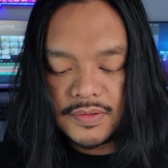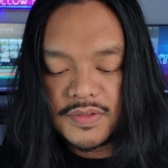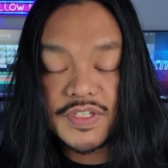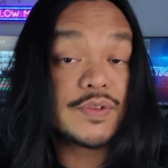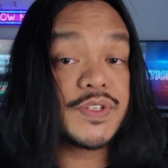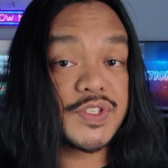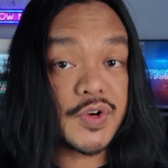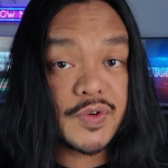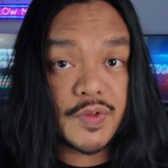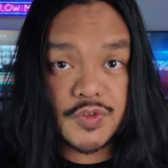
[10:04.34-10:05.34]
So to
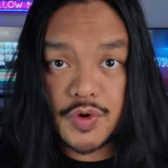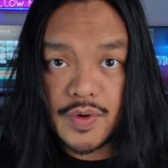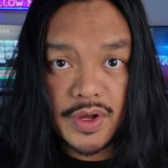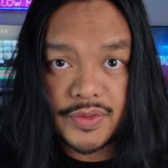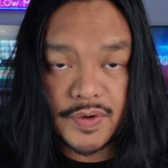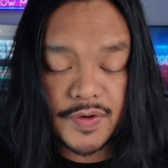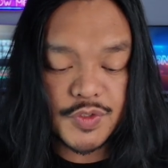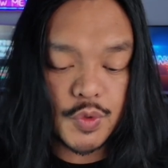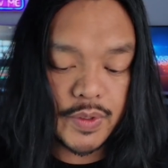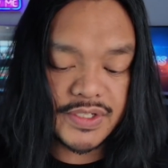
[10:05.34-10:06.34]
turn the drone on, there are
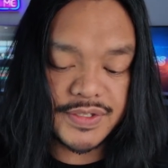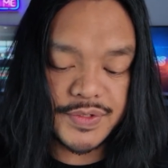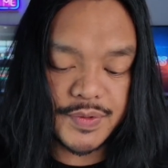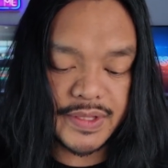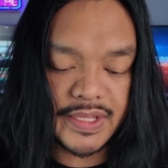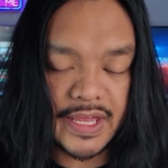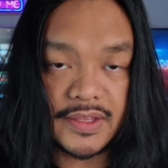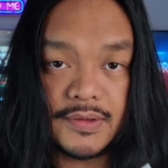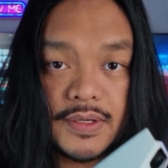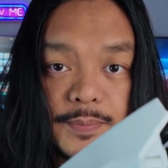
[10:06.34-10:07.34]
two ways to doing that.
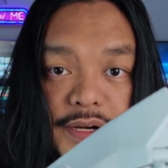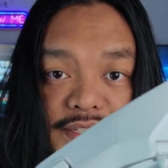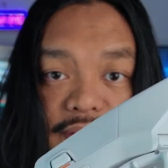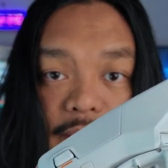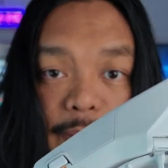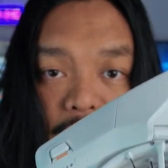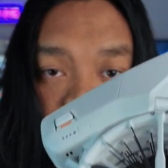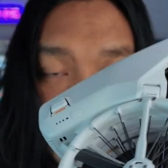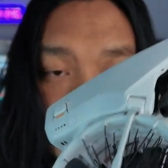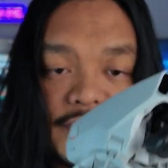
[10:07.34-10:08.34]
You could press on the power
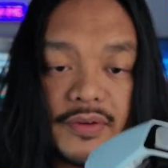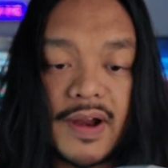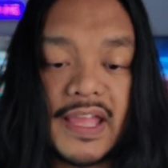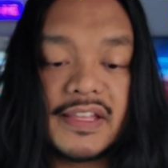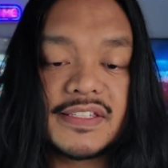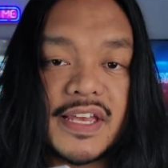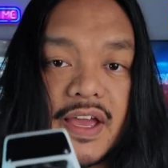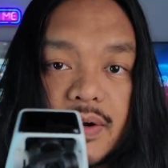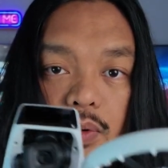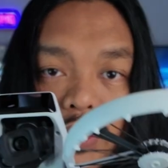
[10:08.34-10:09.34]
button on the right-hand
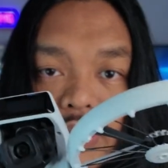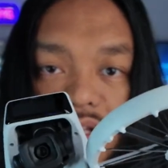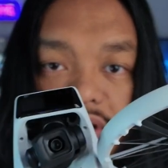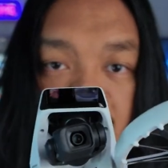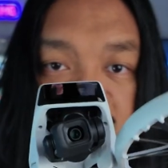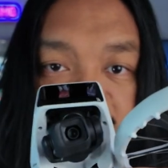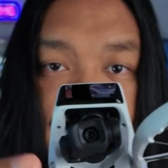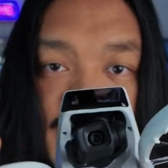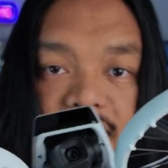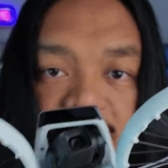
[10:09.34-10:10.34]
side, or you could
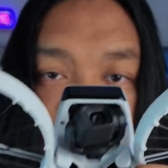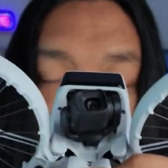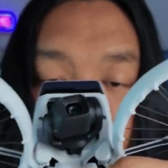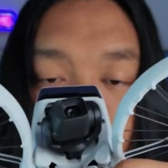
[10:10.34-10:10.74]
extend the